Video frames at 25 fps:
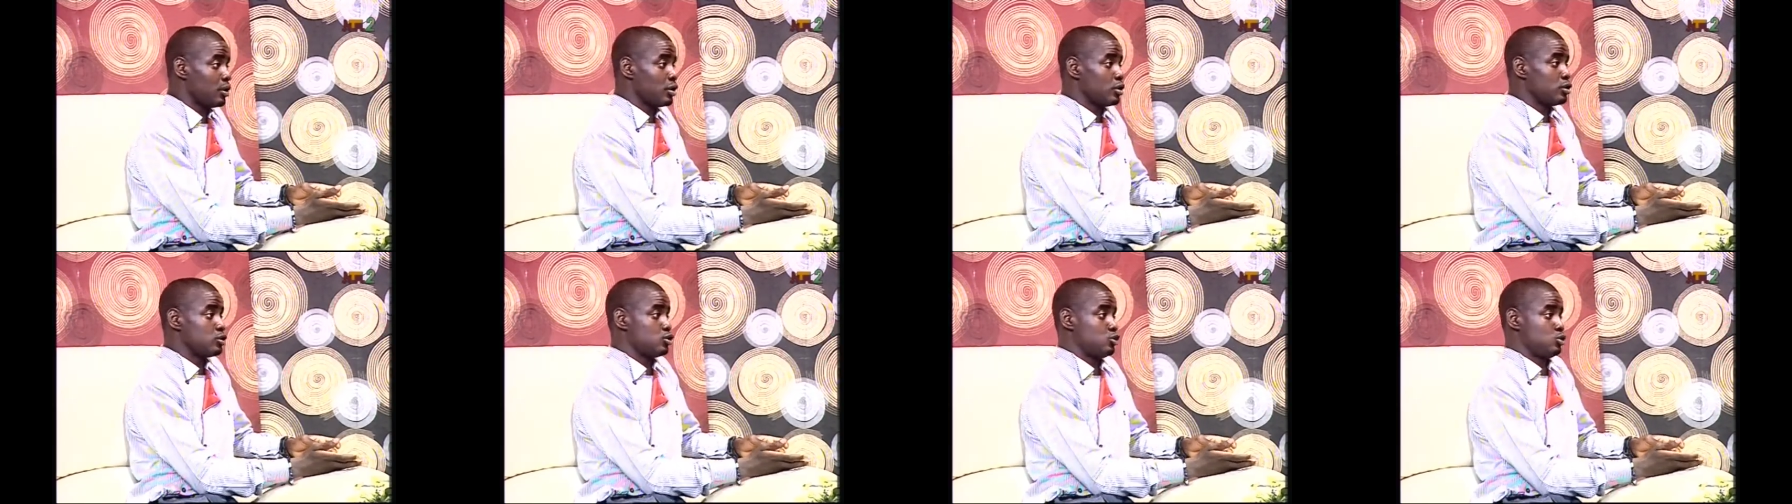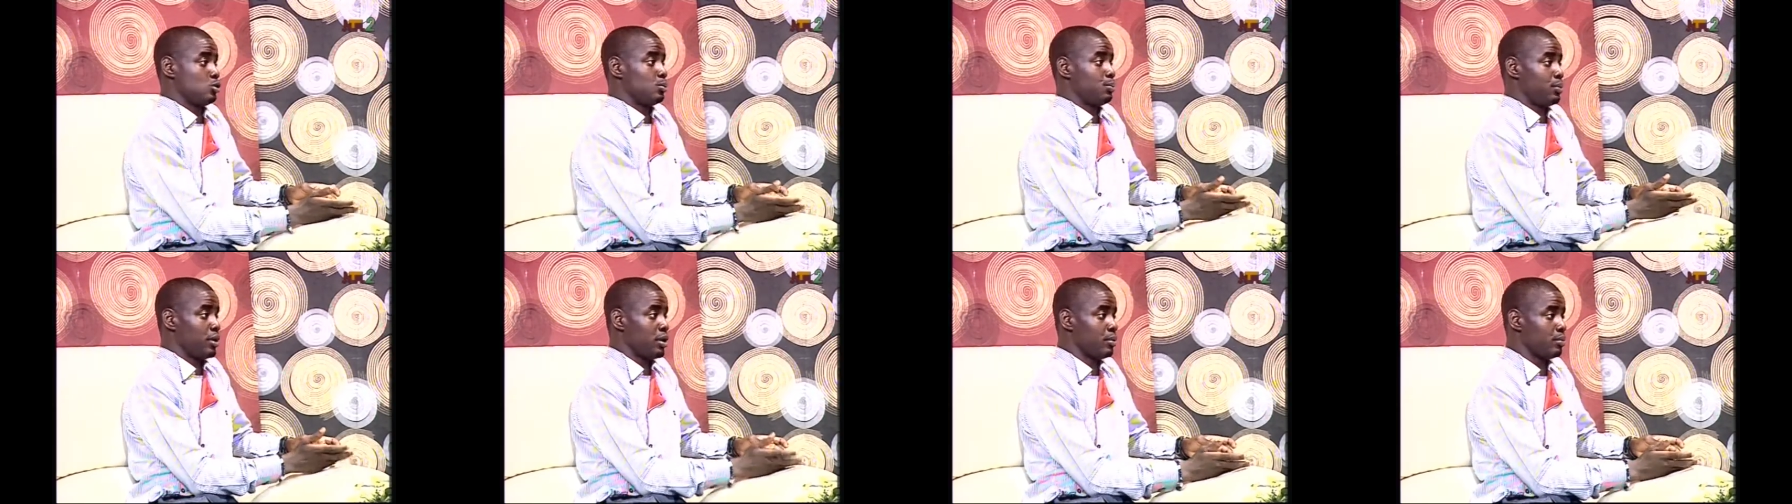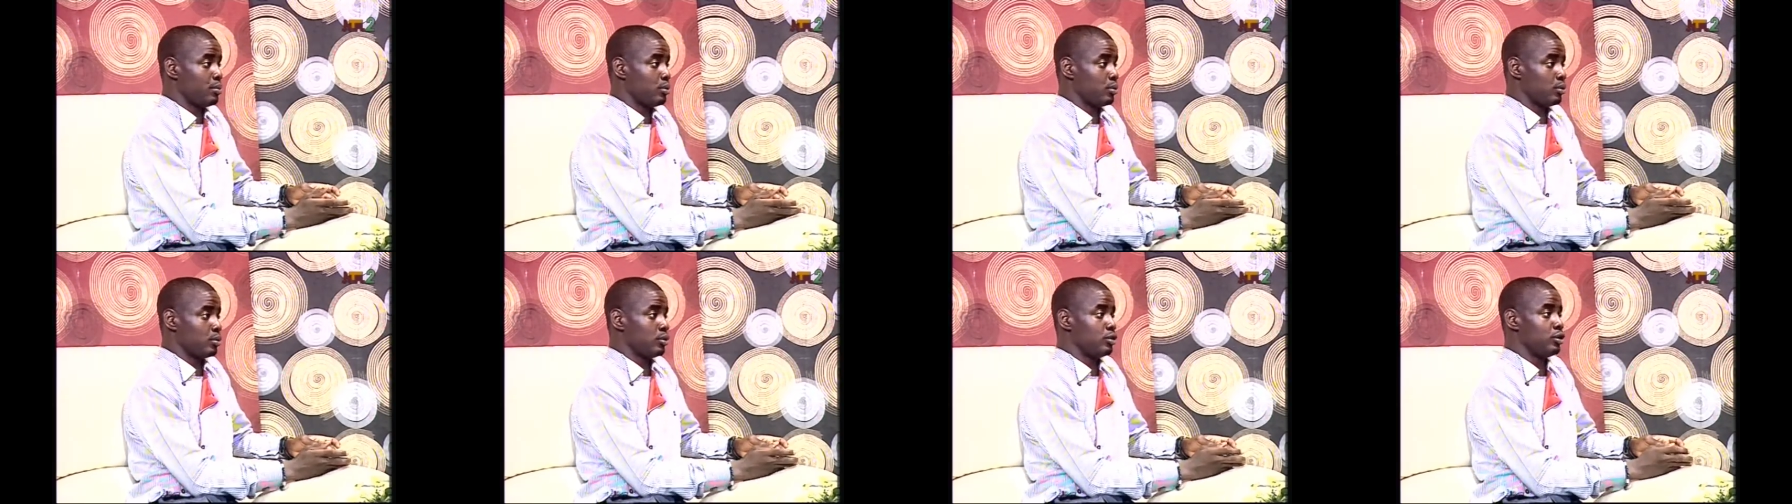to
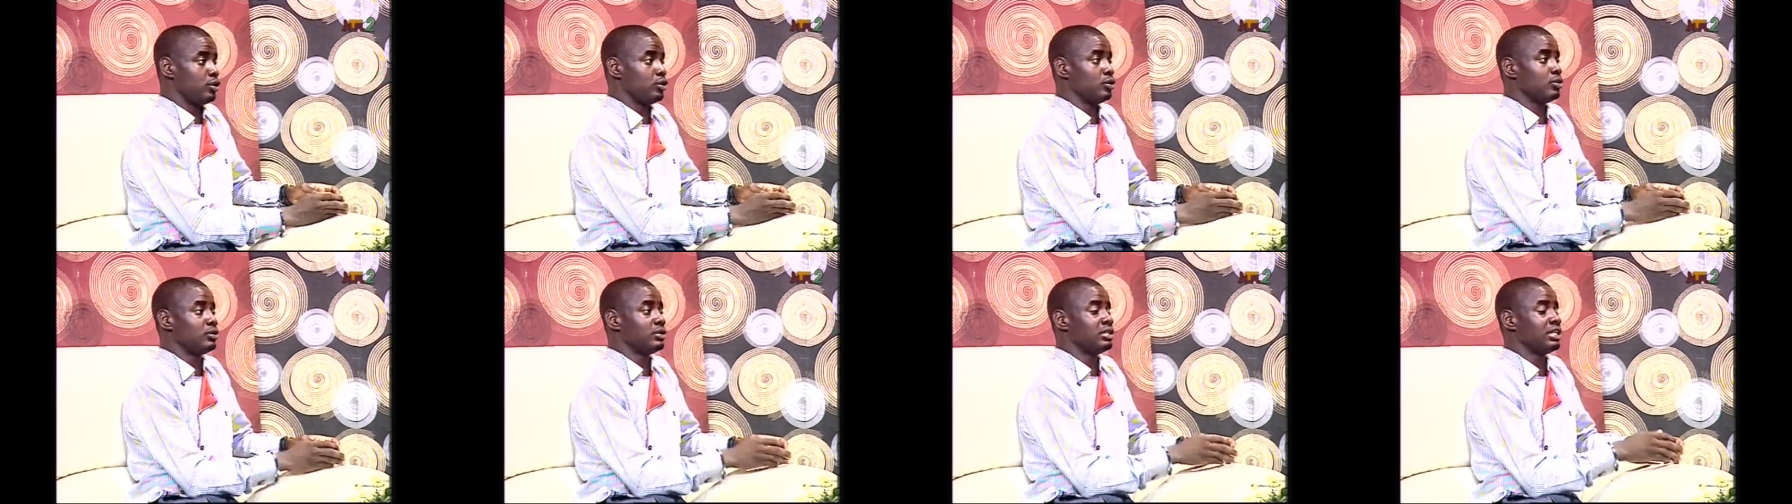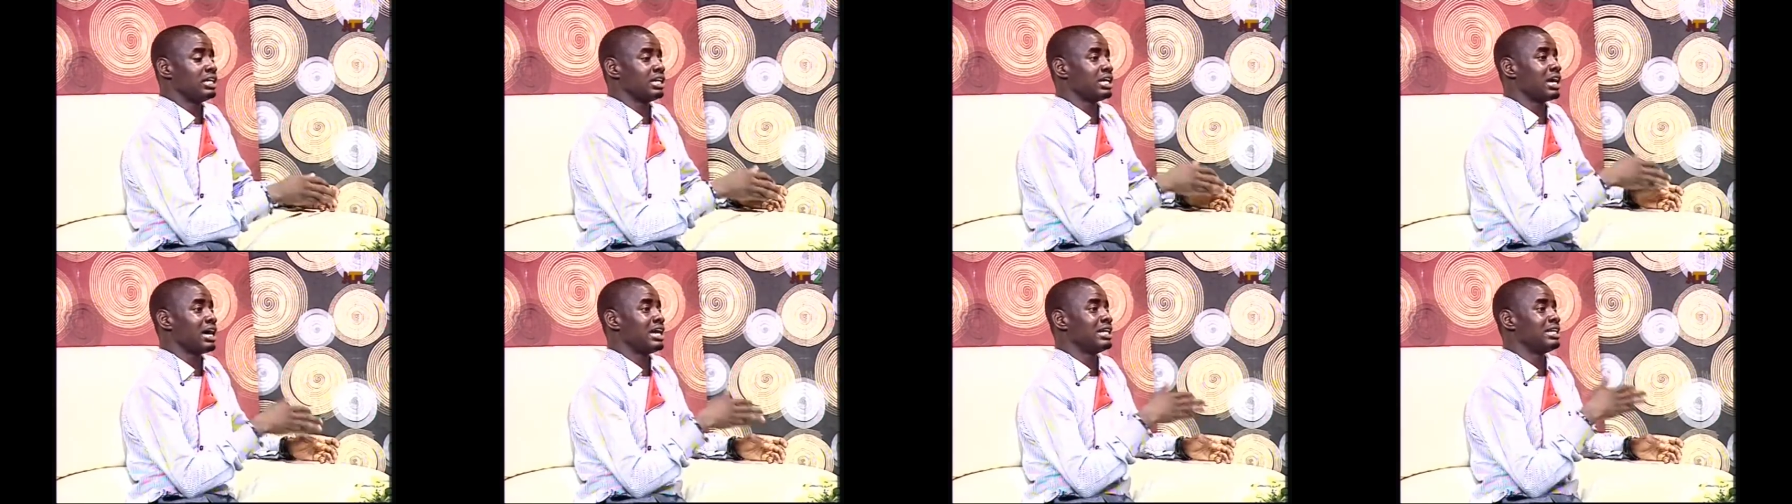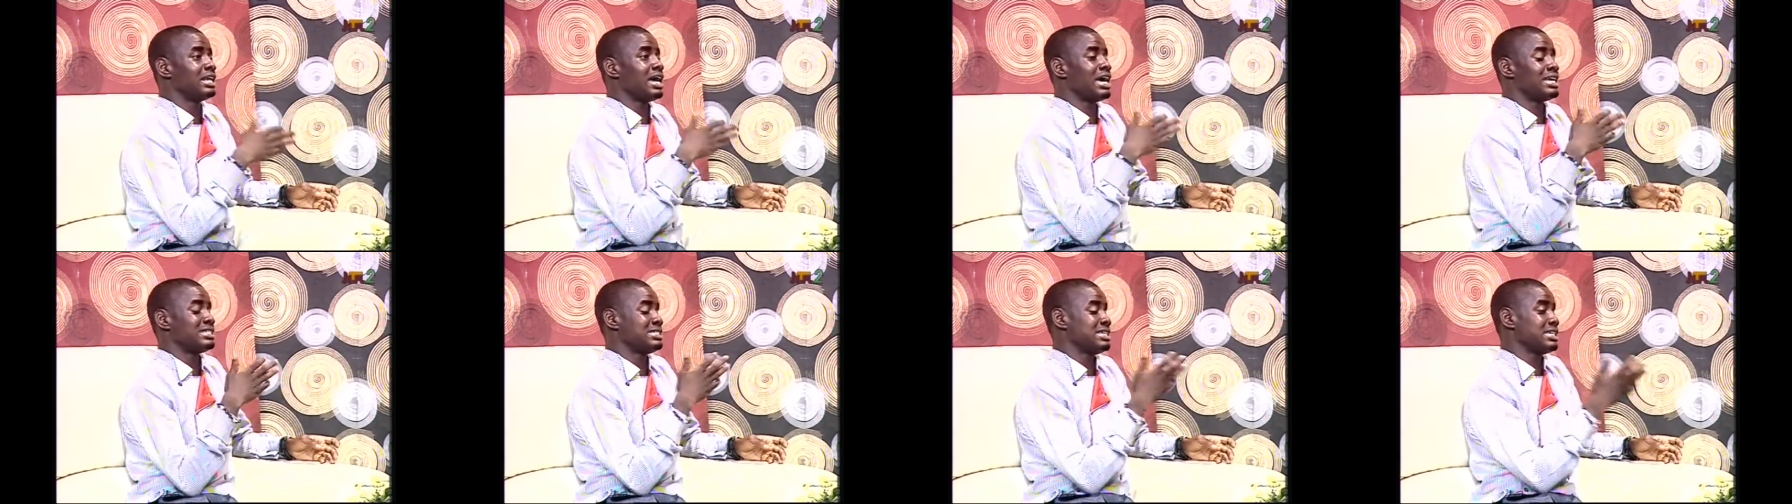people you know they
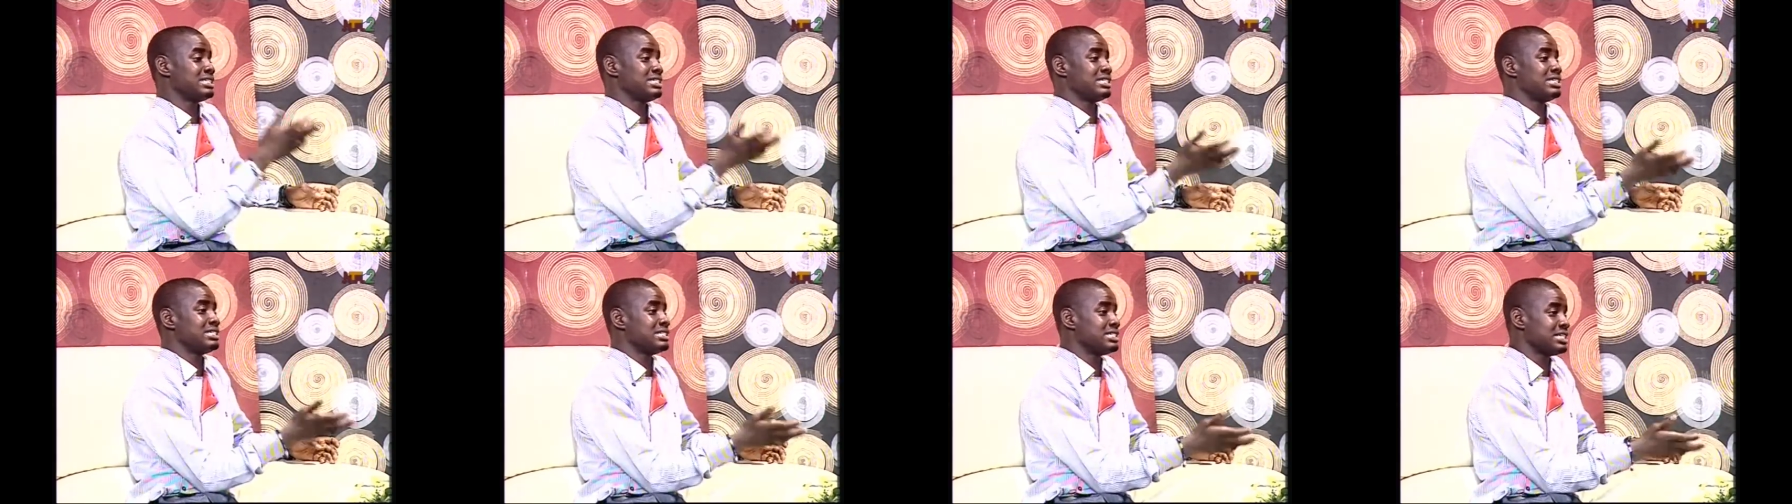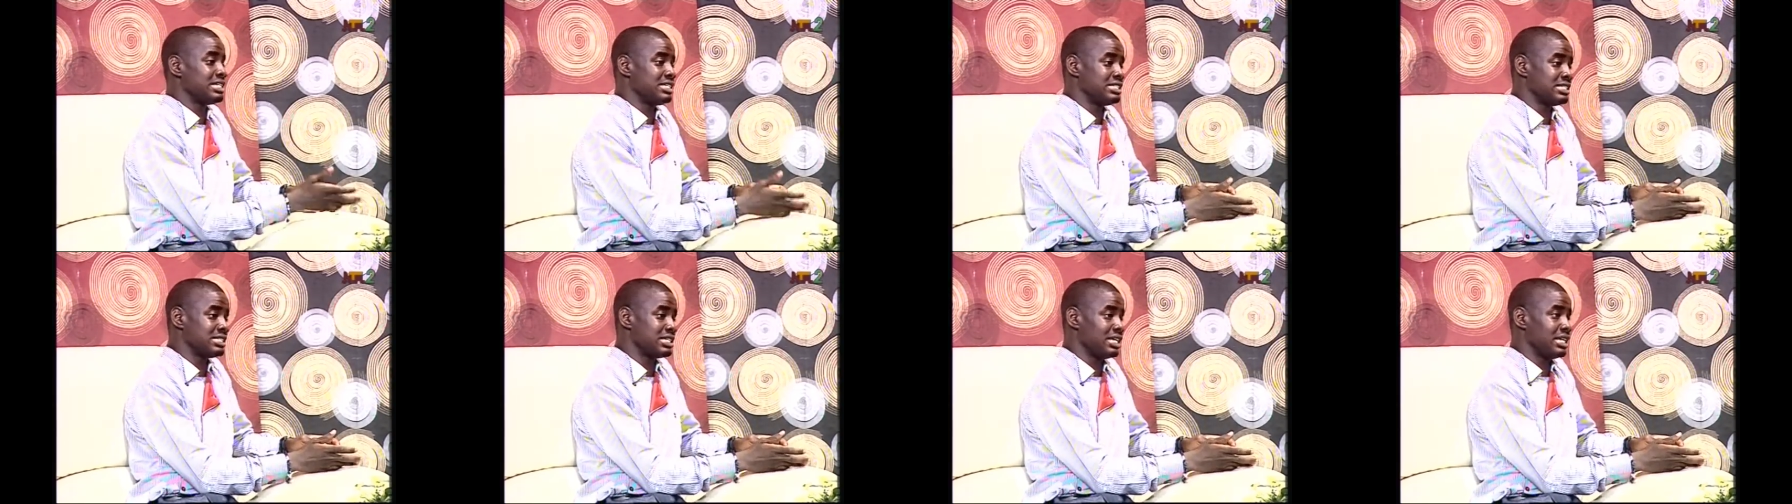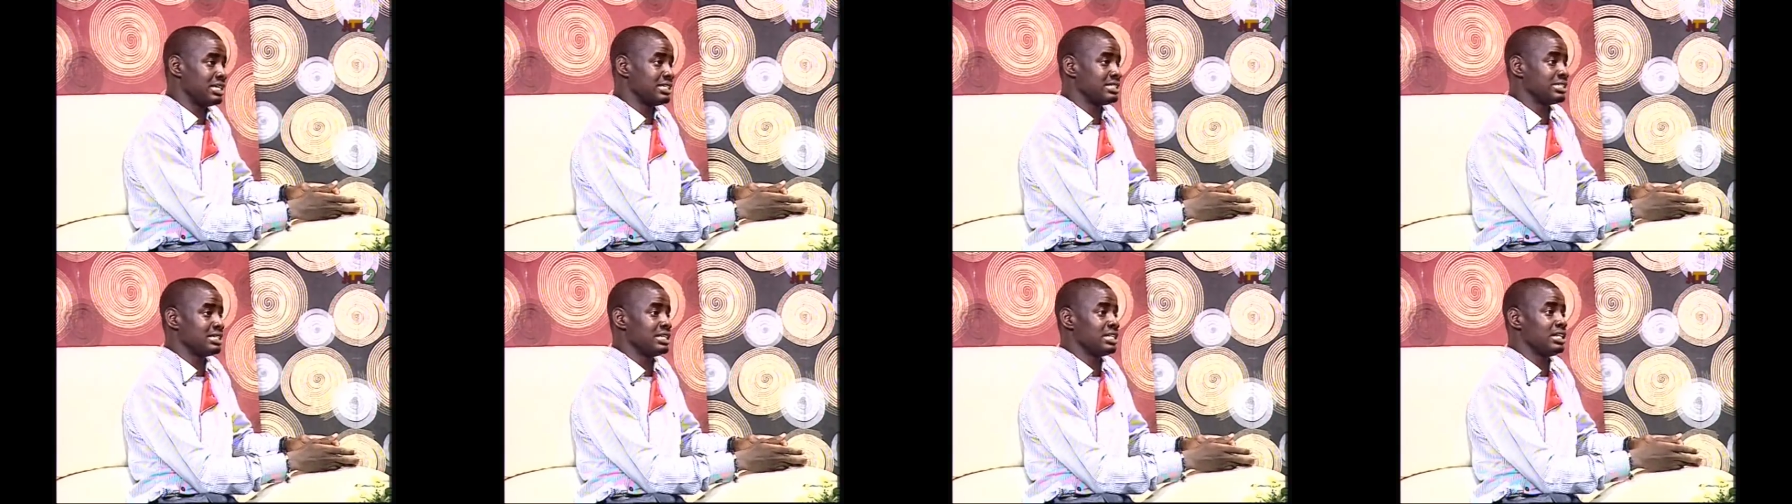can access it is
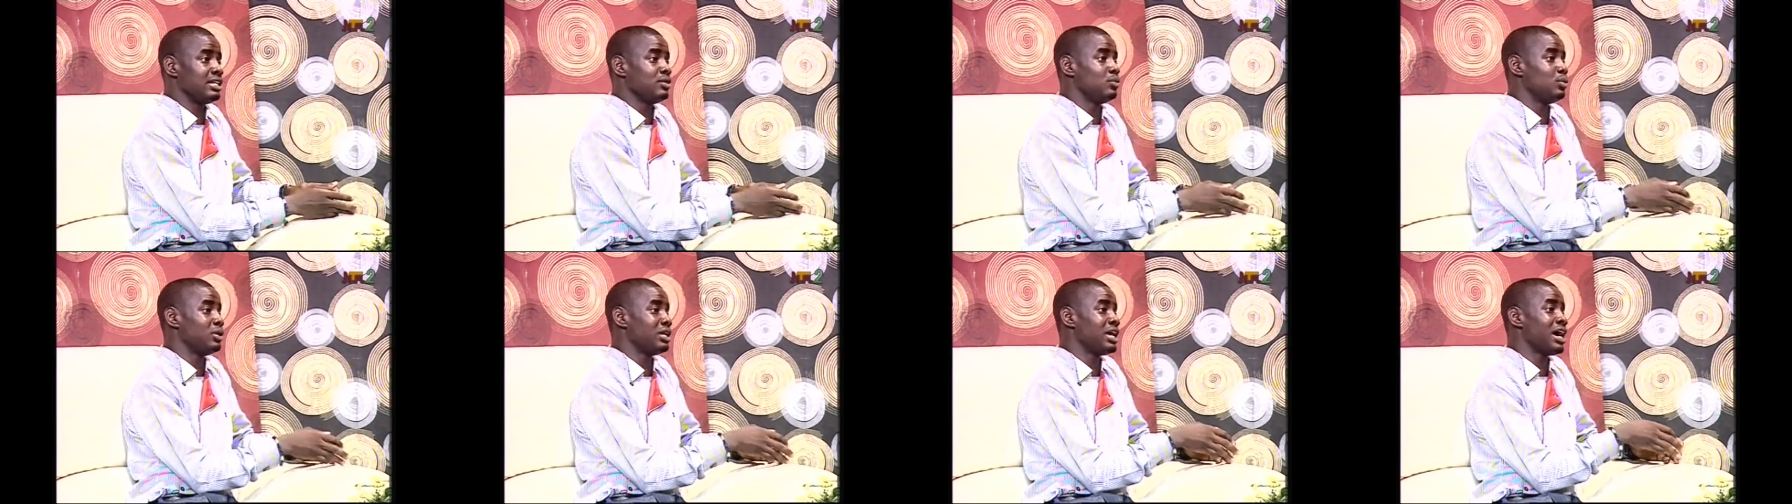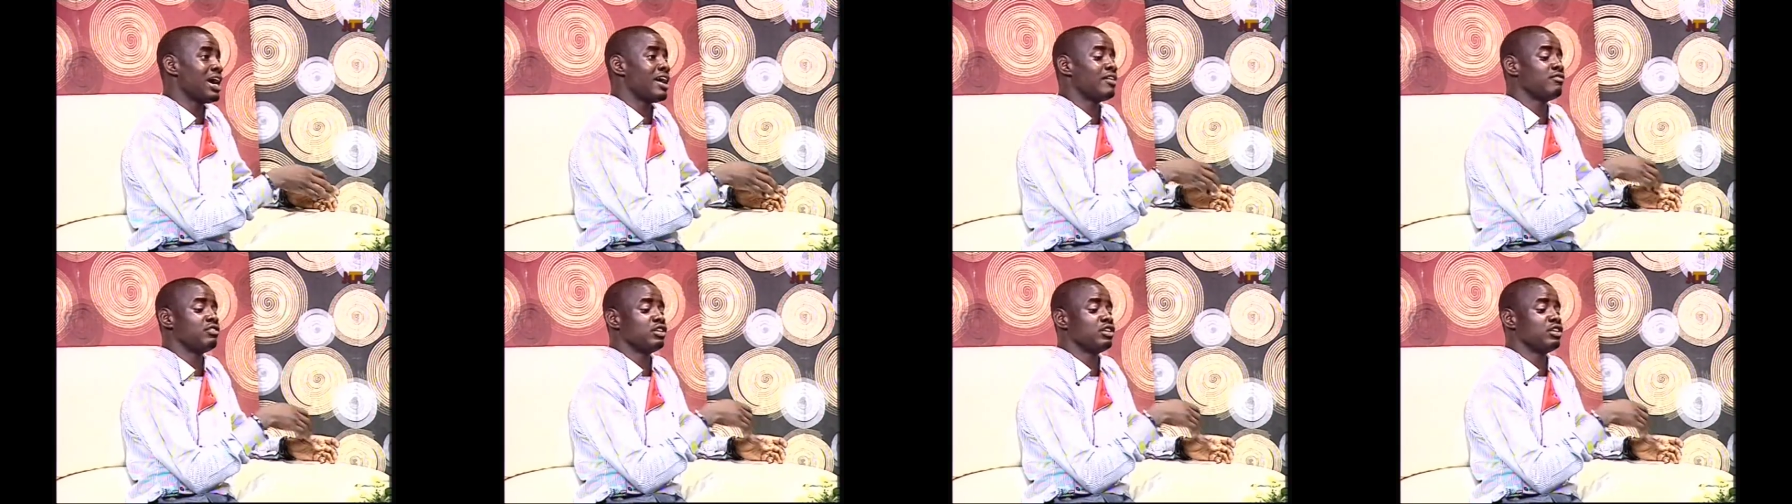easily without